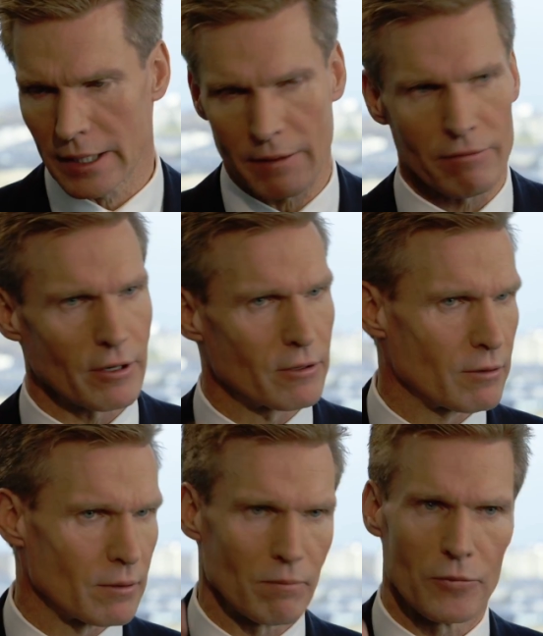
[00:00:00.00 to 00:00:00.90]

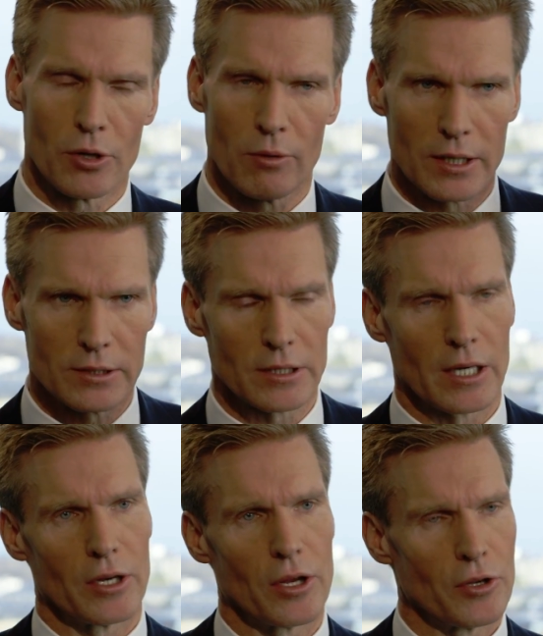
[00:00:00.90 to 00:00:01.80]
Africa and the US
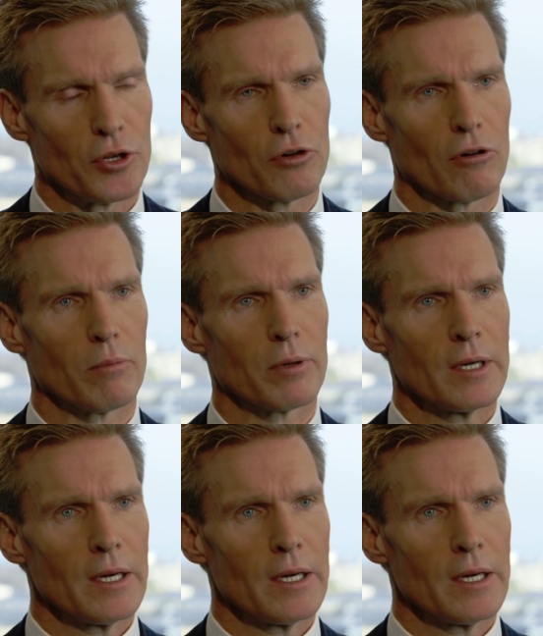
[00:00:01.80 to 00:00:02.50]
and Europe.